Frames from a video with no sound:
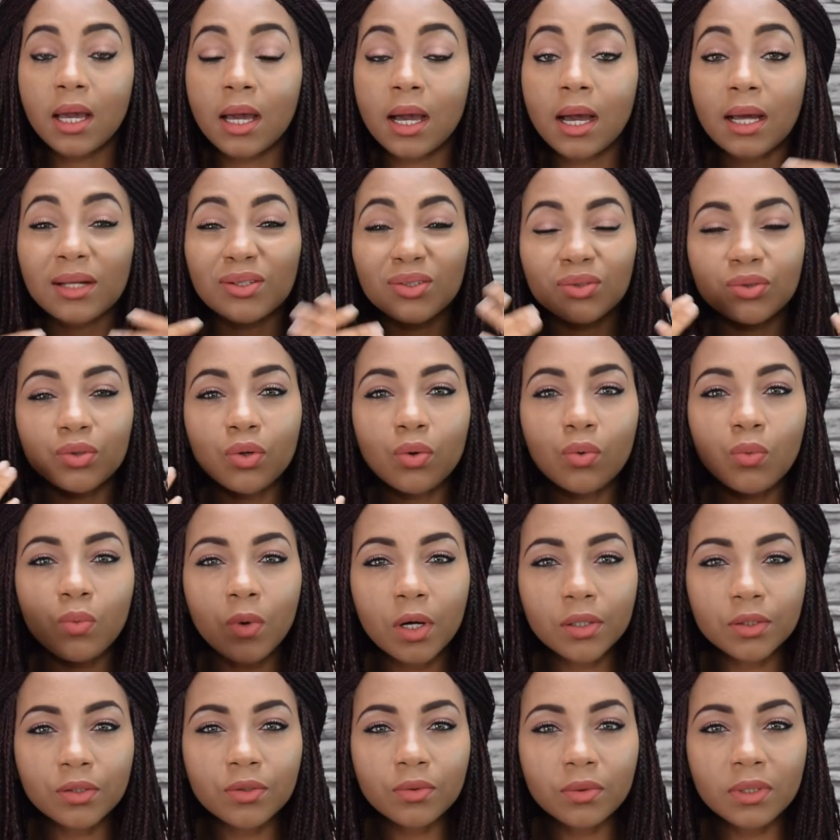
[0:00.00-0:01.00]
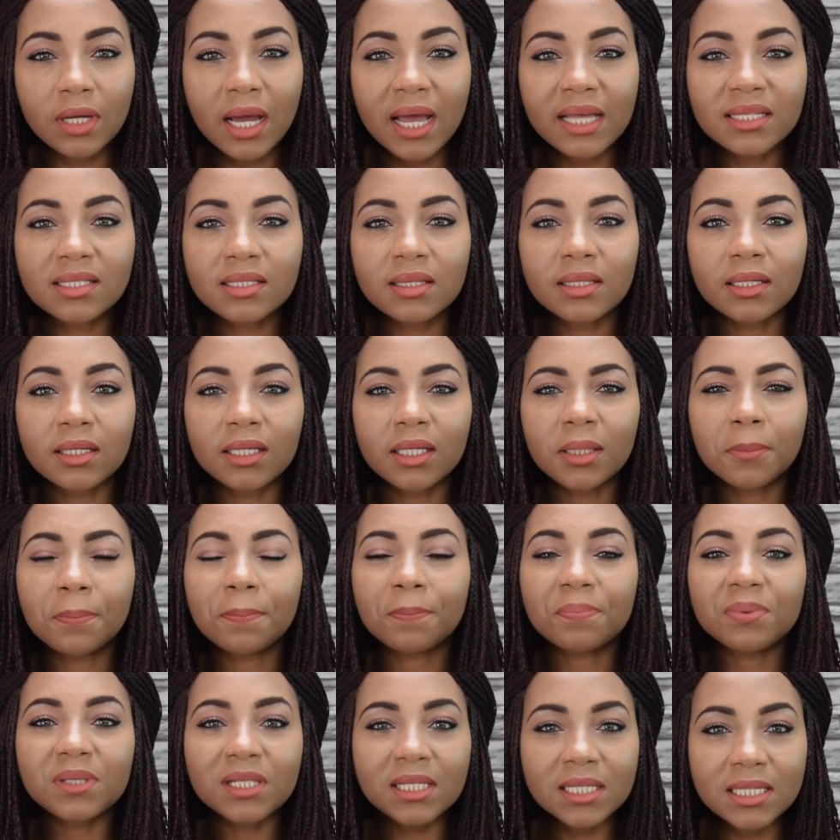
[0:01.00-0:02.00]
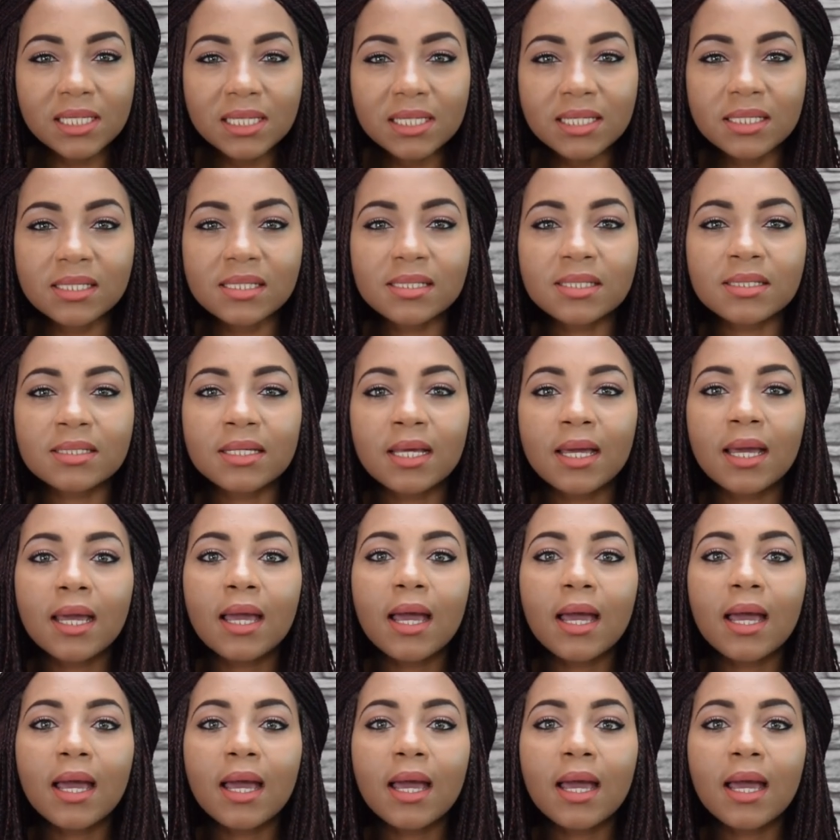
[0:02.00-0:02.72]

I don't know what you guys think. Please,